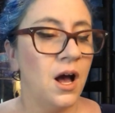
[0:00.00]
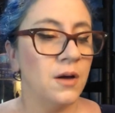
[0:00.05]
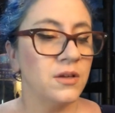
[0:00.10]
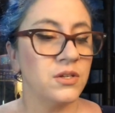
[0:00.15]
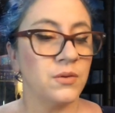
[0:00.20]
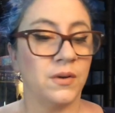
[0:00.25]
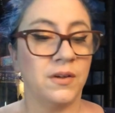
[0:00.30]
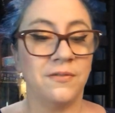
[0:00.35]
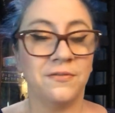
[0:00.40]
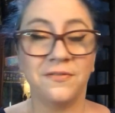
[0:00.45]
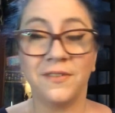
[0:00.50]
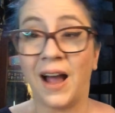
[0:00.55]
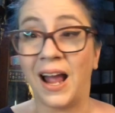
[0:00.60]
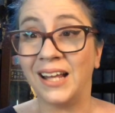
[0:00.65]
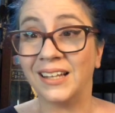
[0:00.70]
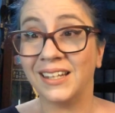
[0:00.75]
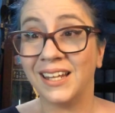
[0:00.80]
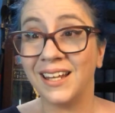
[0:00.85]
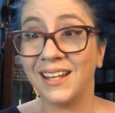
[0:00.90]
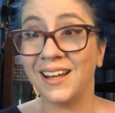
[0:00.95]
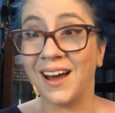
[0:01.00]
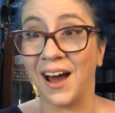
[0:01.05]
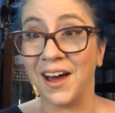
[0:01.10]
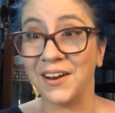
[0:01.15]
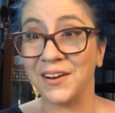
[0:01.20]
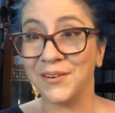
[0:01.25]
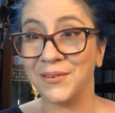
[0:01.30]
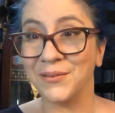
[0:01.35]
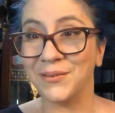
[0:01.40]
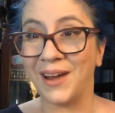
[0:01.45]
So we finally
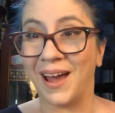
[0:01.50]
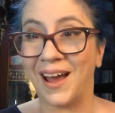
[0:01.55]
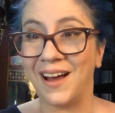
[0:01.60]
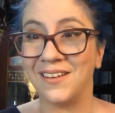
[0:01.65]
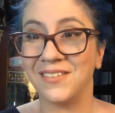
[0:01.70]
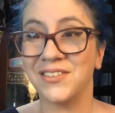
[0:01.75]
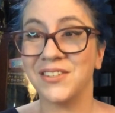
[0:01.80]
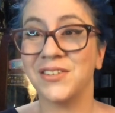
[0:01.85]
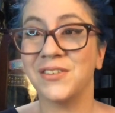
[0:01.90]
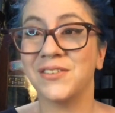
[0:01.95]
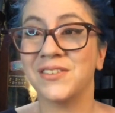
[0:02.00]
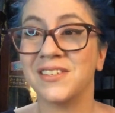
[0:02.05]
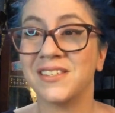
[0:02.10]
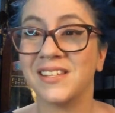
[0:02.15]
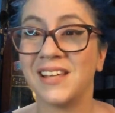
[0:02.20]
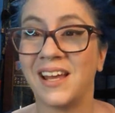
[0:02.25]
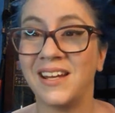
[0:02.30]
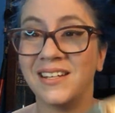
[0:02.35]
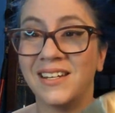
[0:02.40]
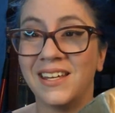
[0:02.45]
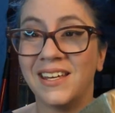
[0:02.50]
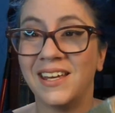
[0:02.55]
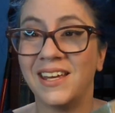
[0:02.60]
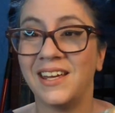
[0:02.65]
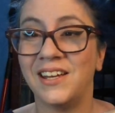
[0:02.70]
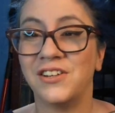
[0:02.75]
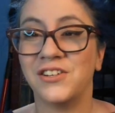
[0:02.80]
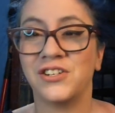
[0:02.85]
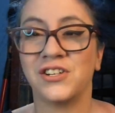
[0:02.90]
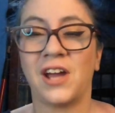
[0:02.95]
got around to sending
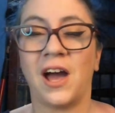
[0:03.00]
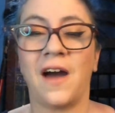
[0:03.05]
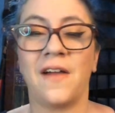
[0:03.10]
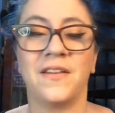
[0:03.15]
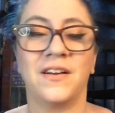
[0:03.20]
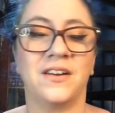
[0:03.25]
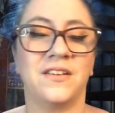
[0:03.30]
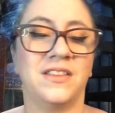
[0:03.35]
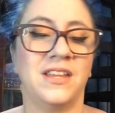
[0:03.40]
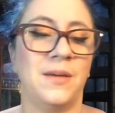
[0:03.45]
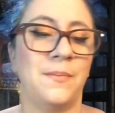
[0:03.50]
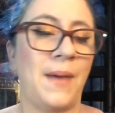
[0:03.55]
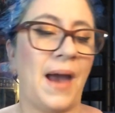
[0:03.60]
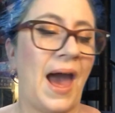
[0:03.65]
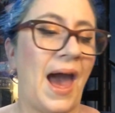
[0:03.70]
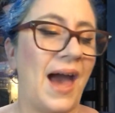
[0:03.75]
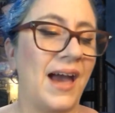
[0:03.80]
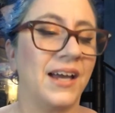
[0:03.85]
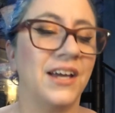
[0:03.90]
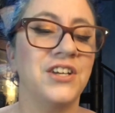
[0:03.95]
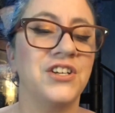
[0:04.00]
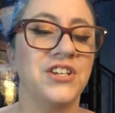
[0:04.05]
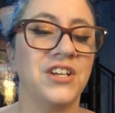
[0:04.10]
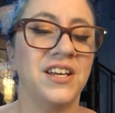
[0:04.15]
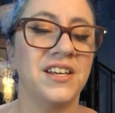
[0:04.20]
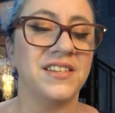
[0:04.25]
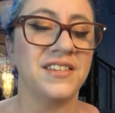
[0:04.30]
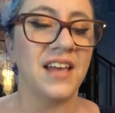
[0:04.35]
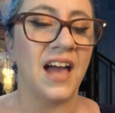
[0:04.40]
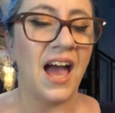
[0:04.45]
each other the
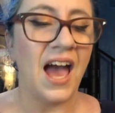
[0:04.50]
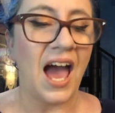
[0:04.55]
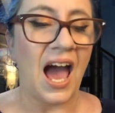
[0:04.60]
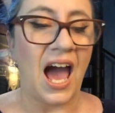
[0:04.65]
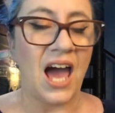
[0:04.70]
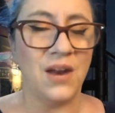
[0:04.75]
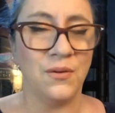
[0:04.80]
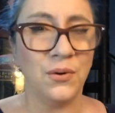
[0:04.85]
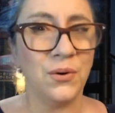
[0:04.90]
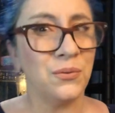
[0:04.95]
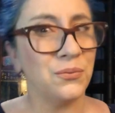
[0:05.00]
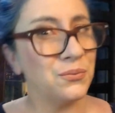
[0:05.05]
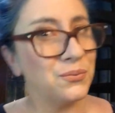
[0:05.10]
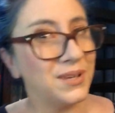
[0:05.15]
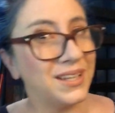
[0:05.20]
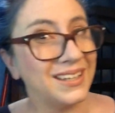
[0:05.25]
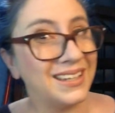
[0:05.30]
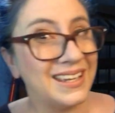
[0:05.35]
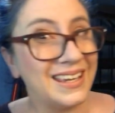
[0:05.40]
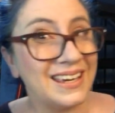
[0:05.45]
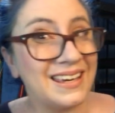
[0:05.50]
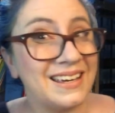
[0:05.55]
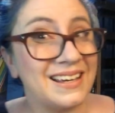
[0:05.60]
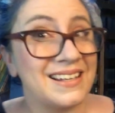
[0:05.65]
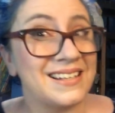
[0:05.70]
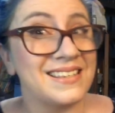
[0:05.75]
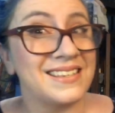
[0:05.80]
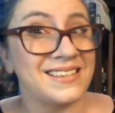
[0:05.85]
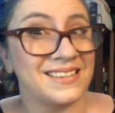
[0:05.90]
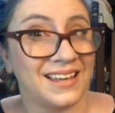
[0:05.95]
packages and we're really
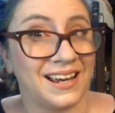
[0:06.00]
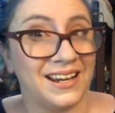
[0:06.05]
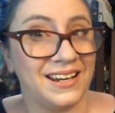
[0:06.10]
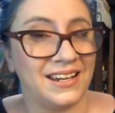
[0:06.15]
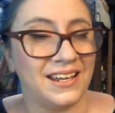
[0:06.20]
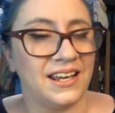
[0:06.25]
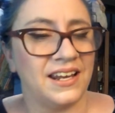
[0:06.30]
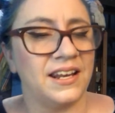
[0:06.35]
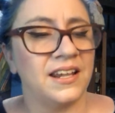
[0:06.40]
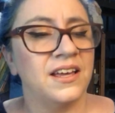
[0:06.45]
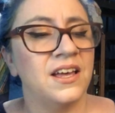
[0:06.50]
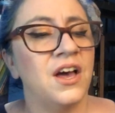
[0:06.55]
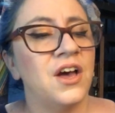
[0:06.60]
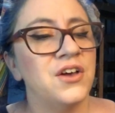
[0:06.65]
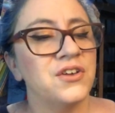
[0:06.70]
excited.